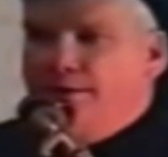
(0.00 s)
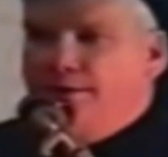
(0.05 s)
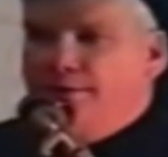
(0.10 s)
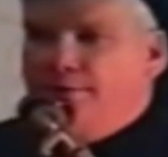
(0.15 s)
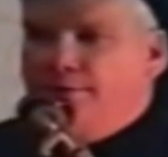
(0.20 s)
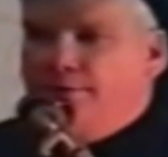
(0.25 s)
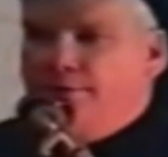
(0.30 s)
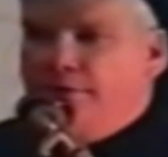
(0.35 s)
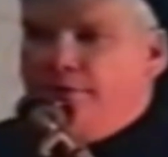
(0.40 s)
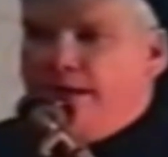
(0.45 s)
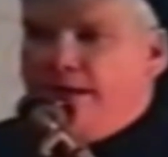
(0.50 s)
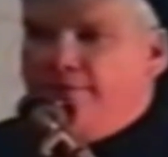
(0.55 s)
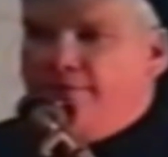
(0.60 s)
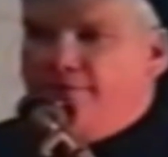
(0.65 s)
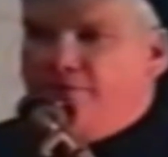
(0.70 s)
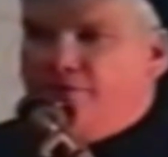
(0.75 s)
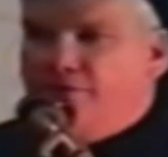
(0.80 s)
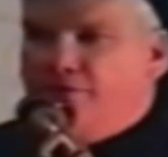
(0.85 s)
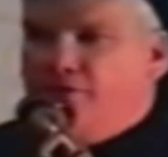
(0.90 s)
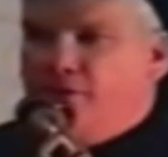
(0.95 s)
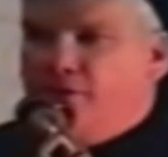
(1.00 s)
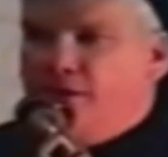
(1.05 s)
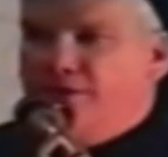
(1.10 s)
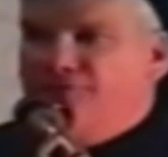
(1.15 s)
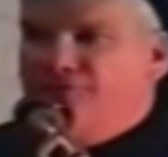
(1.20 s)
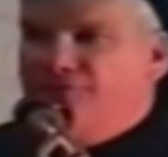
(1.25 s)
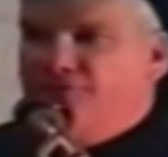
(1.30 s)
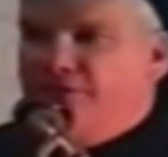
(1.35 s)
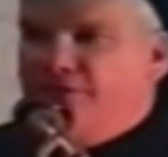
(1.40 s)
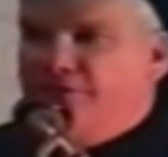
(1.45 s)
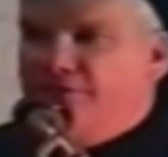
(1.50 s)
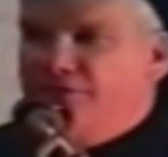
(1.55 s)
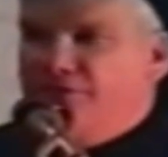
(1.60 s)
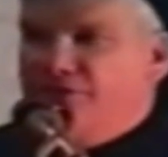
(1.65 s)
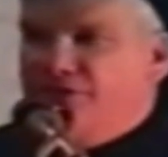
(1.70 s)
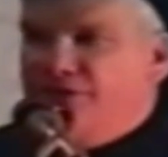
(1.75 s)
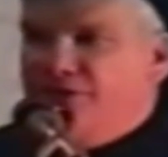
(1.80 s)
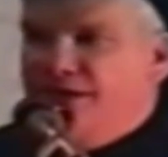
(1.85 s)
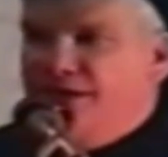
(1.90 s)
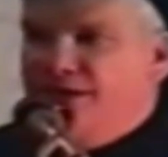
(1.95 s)
Uh, average cost
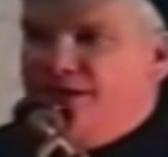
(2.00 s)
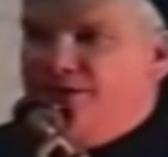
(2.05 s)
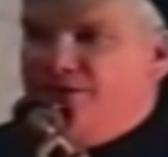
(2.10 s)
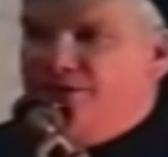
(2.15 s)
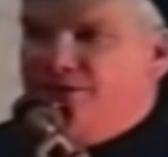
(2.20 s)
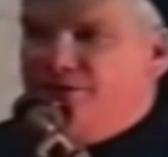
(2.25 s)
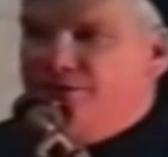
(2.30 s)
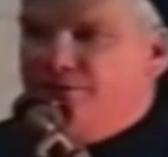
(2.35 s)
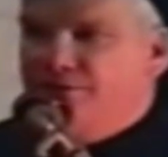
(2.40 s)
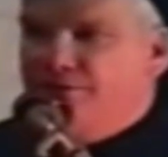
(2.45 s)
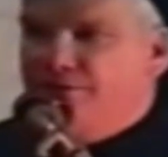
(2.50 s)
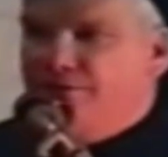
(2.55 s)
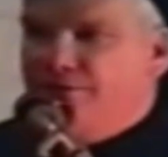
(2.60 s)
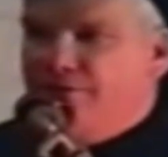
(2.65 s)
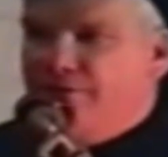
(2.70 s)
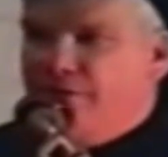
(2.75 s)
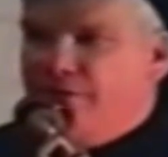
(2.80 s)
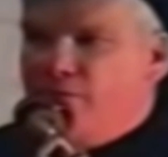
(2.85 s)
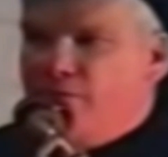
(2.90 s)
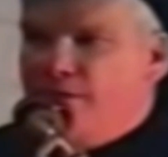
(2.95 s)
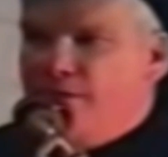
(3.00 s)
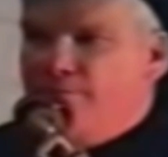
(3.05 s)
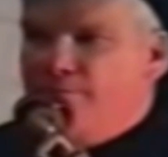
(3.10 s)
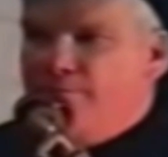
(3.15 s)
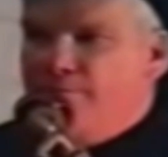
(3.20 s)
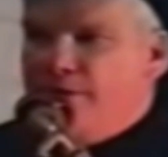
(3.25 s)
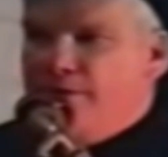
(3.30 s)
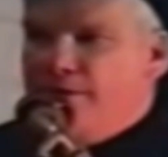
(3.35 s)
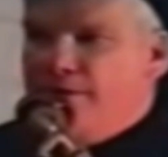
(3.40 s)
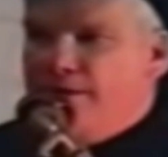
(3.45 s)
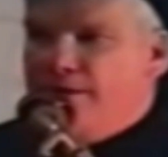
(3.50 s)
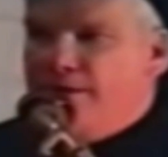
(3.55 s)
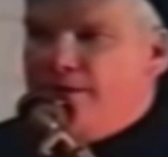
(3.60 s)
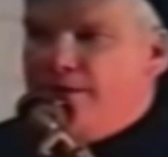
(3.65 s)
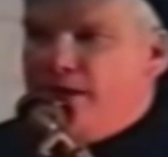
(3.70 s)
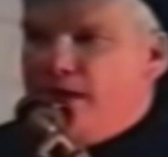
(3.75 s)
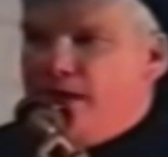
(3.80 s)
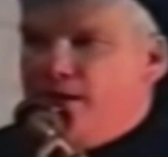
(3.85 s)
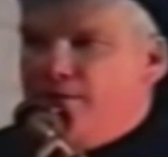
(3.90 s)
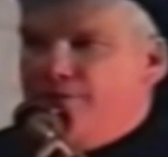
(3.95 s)
17 to 31
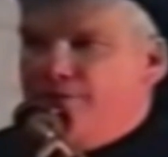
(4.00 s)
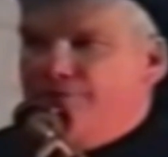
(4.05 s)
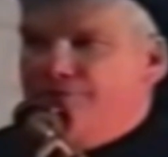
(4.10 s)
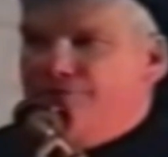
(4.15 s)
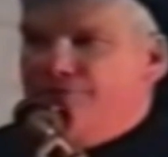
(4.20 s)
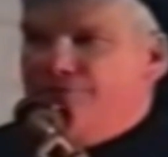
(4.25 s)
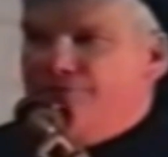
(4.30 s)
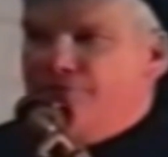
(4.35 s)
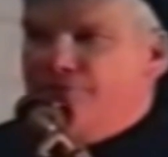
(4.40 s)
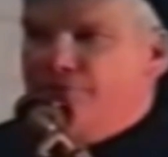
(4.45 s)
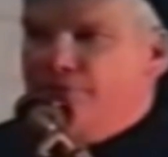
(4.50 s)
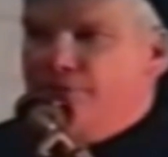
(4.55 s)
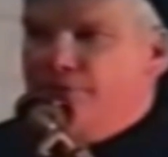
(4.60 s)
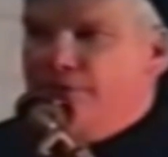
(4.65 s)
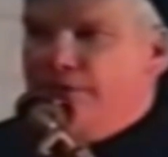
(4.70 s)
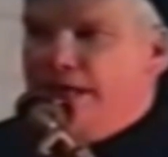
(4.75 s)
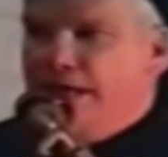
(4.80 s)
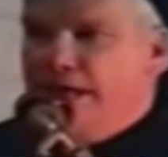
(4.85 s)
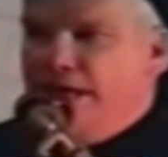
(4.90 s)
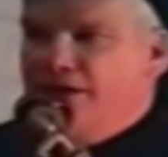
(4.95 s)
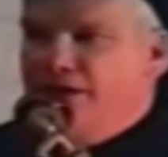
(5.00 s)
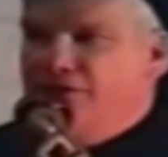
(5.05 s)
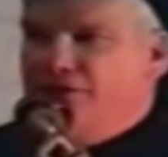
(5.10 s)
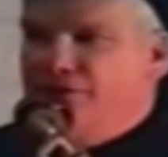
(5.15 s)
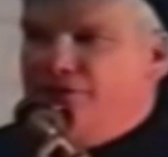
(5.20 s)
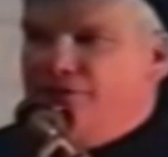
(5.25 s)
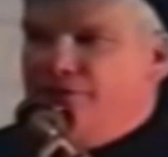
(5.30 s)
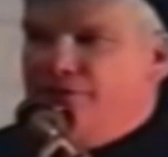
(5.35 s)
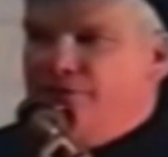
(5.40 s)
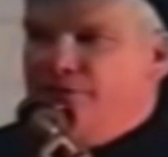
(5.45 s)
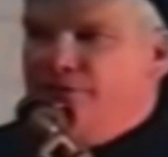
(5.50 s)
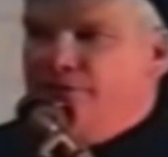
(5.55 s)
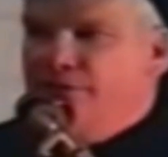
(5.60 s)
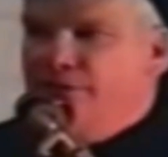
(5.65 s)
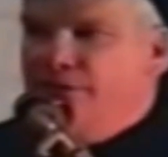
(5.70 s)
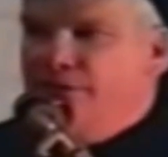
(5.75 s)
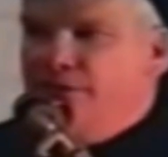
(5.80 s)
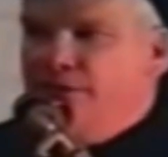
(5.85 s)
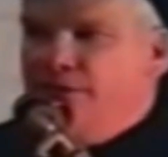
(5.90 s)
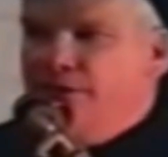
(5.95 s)
billion dollars each.
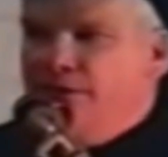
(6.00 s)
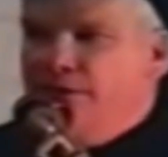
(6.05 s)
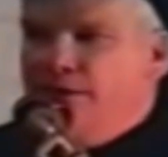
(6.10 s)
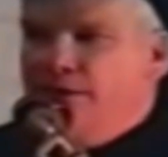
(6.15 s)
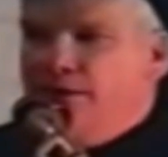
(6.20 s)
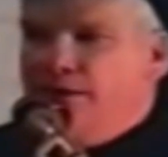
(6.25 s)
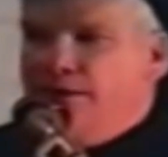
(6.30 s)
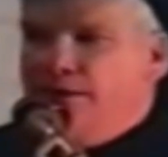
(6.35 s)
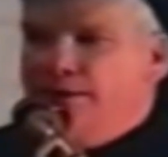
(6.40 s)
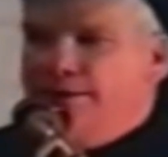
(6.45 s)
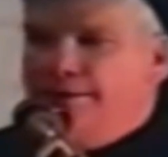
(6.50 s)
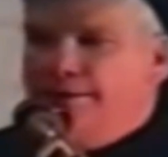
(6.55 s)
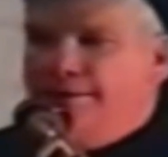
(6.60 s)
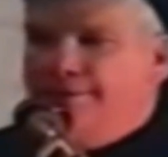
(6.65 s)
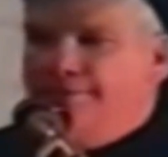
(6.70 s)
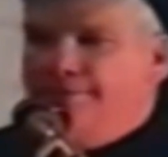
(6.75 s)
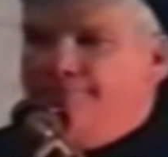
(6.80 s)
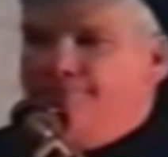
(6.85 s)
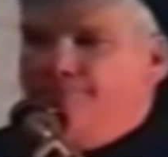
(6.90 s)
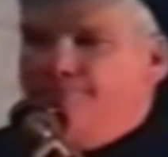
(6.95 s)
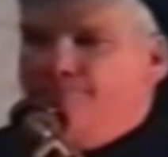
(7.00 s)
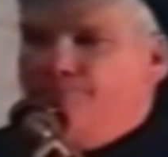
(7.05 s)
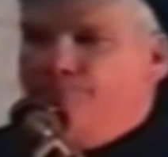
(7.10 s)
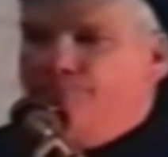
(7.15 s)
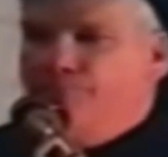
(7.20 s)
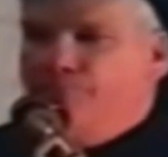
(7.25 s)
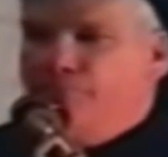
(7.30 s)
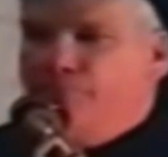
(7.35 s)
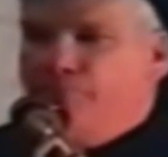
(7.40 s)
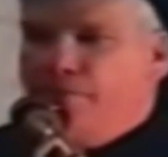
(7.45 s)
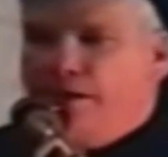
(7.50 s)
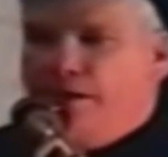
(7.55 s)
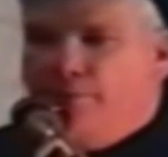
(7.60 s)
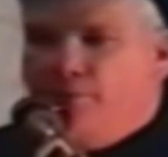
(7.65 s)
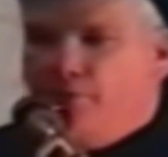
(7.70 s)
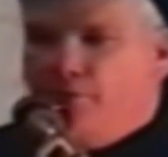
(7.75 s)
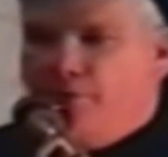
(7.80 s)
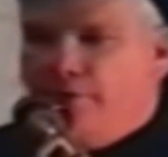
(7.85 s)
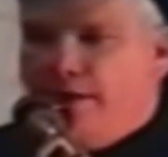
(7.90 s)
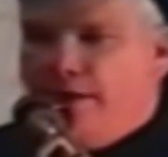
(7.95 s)
Um,
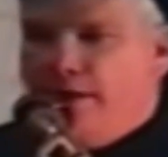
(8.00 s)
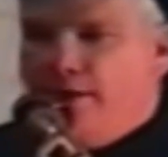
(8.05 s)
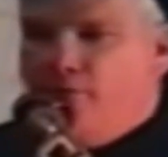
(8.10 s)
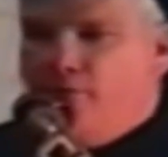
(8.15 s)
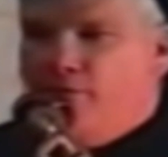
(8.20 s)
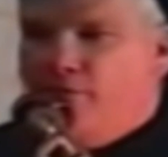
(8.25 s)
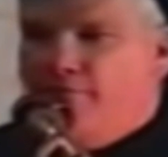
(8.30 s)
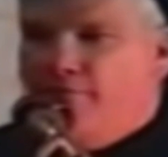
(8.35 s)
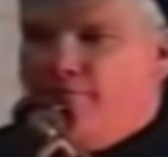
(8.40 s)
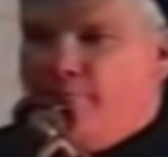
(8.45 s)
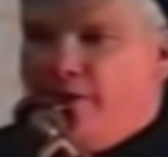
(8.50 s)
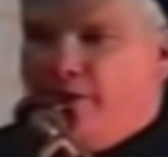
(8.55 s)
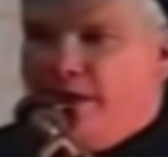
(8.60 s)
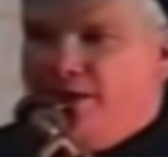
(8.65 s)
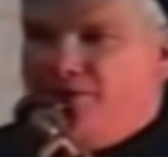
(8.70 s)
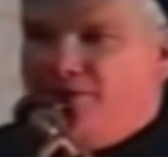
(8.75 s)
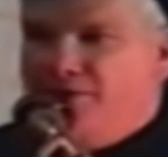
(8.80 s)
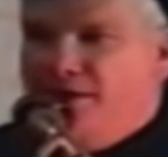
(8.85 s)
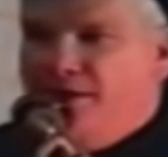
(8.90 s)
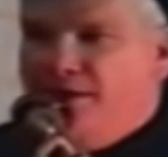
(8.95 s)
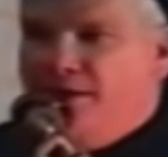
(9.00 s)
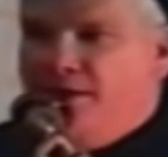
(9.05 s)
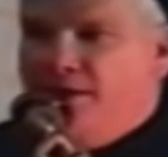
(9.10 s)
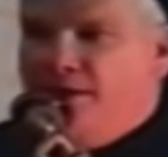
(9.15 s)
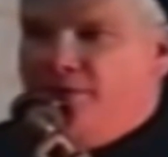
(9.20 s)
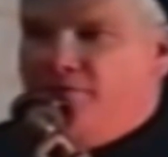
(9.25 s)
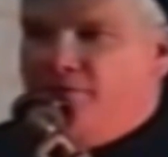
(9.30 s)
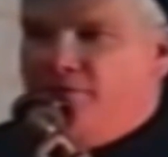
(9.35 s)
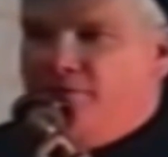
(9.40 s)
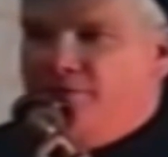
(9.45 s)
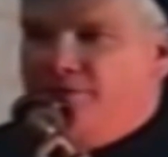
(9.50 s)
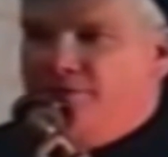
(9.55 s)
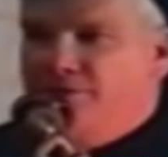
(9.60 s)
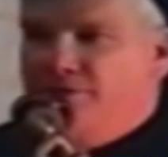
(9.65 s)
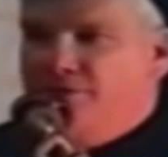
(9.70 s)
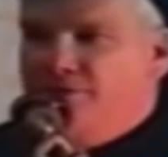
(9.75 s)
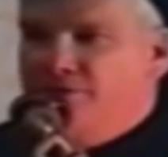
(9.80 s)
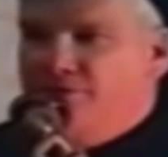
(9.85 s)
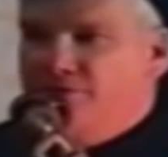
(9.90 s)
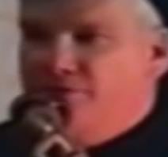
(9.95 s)
they employ anywhere from
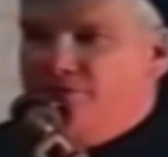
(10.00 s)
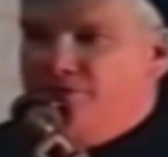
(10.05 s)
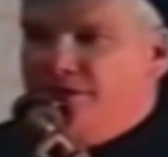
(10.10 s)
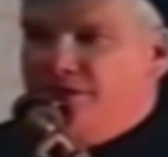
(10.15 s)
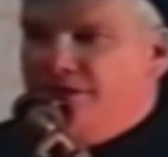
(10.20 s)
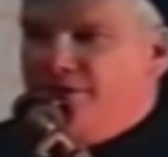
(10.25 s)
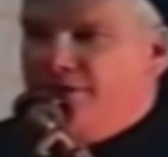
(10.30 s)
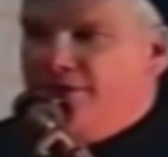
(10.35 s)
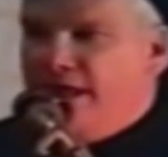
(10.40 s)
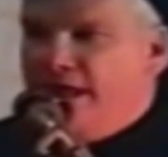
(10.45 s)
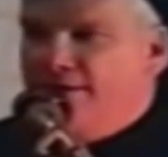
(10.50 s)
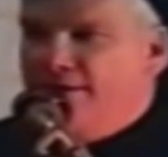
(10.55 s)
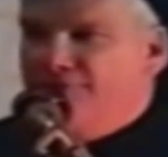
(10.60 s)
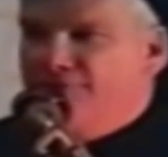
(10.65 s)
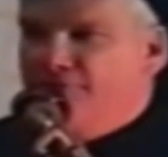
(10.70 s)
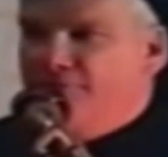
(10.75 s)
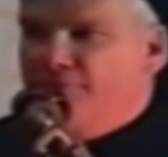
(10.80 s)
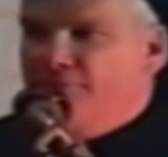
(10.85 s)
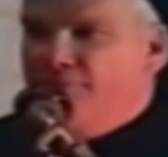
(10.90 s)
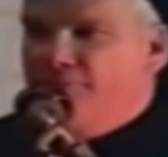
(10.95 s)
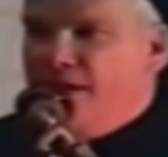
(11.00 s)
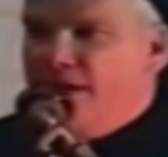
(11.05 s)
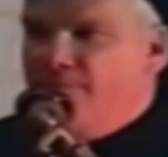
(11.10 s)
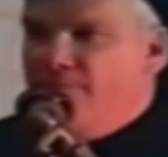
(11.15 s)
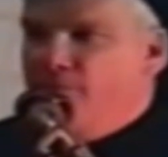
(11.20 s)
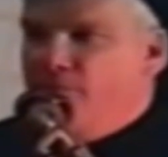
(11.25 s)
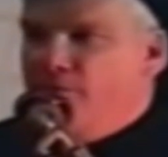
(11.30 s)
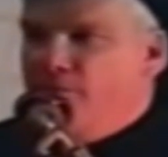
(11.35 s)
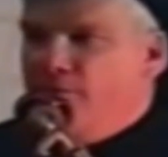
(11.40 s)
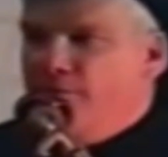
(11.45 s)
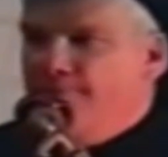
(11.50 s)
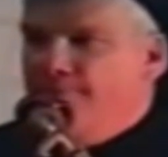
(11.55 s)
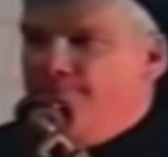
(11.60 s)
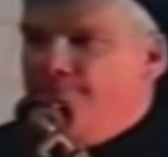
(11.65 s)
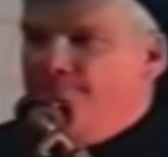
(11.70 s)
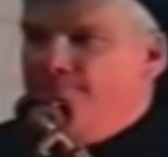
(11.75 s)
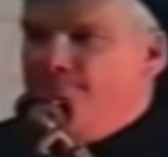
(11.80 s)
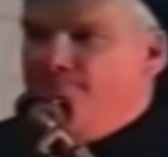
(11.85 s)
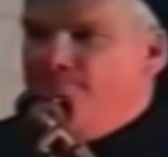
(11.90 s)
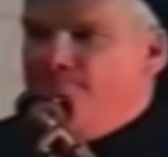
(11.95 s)
1,800 to 10,000 people.
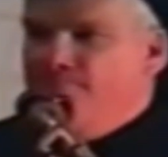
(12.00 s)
